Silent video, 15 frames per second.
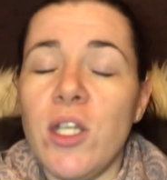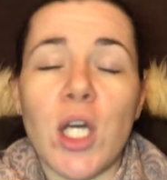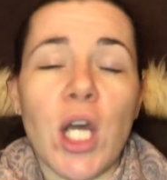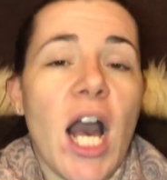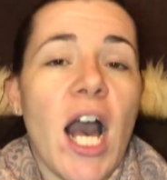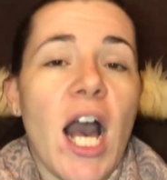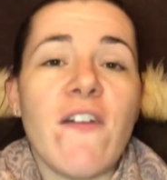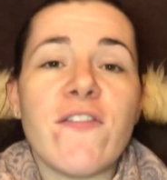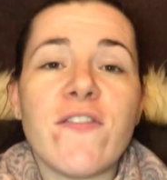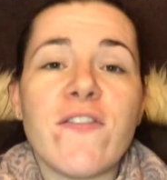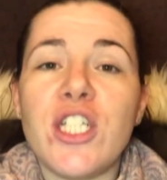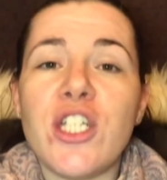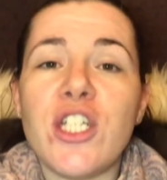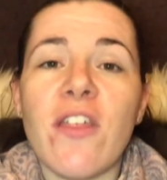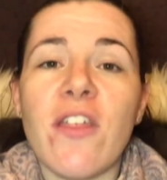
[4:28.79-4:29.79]
look after
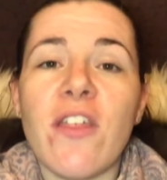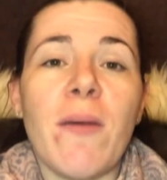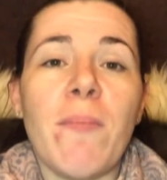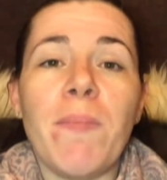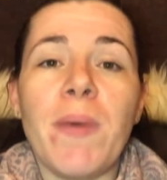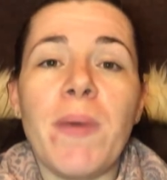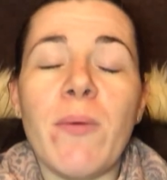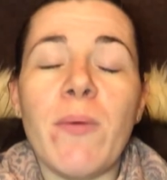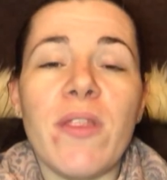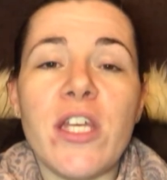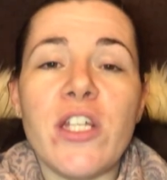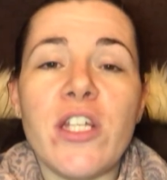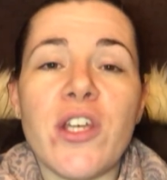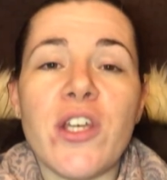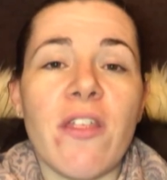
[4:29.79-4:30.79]
each other, be with
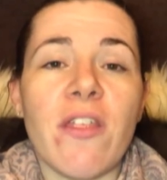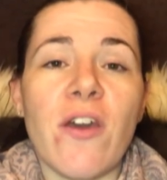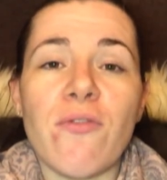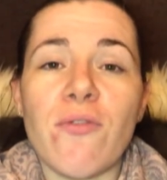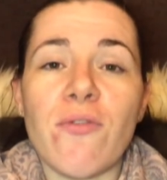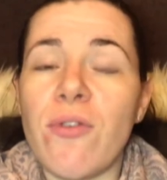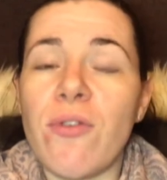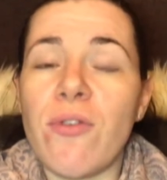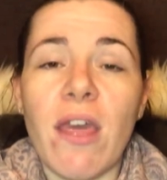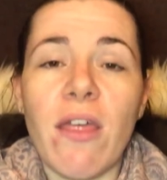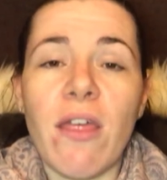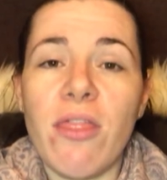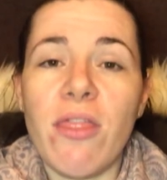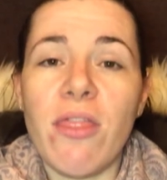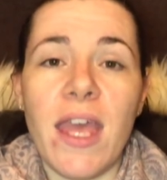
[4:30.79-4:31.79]
each other through
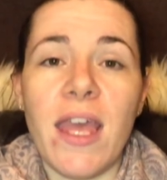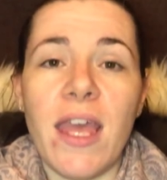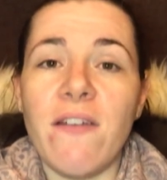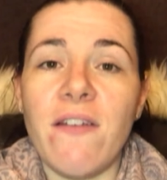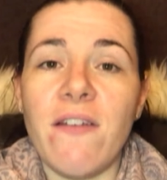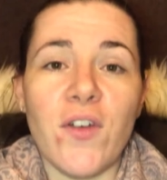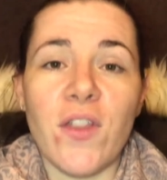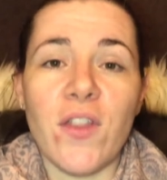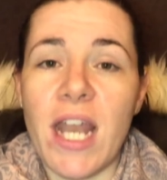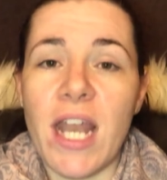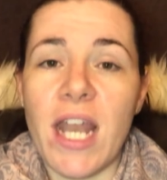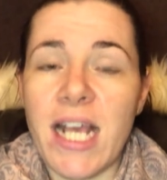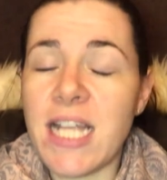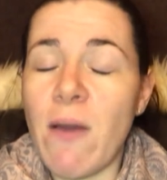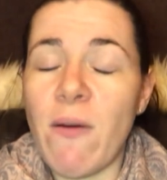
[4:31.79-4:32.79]
thick and thin for the
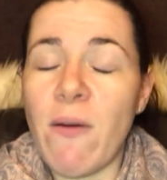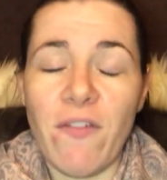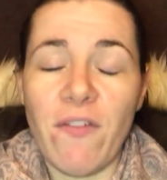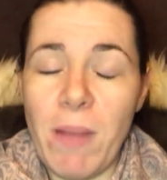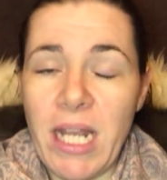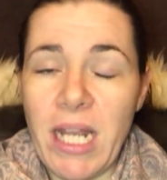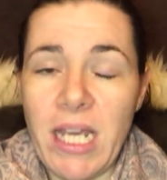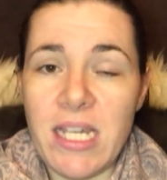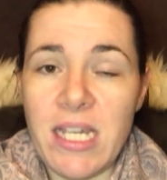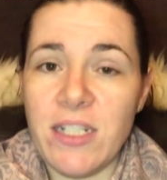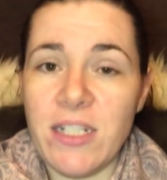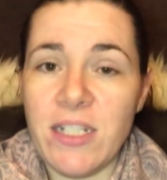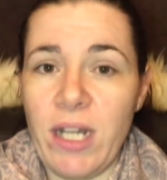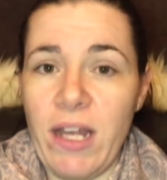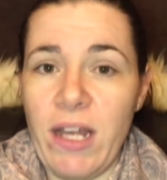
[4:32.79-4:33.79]
next however many
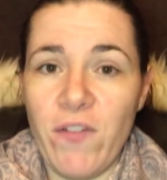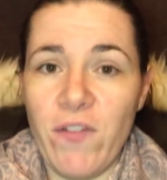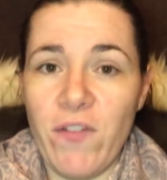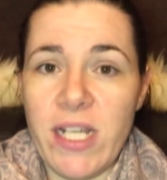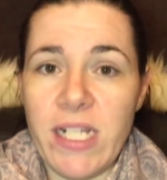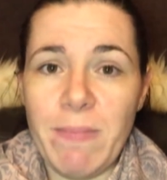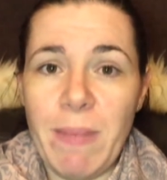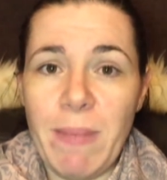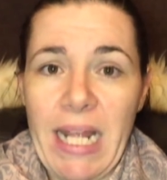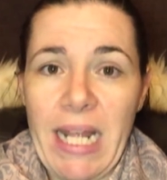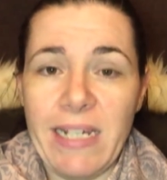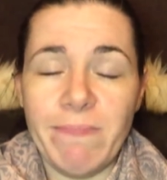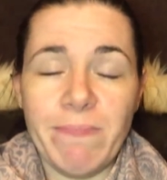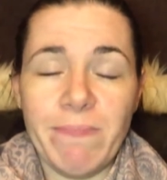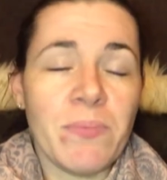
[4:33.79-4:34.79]
years you're left on this
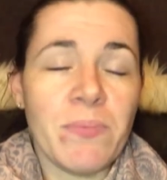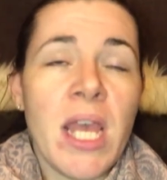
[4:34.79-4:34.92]
planet.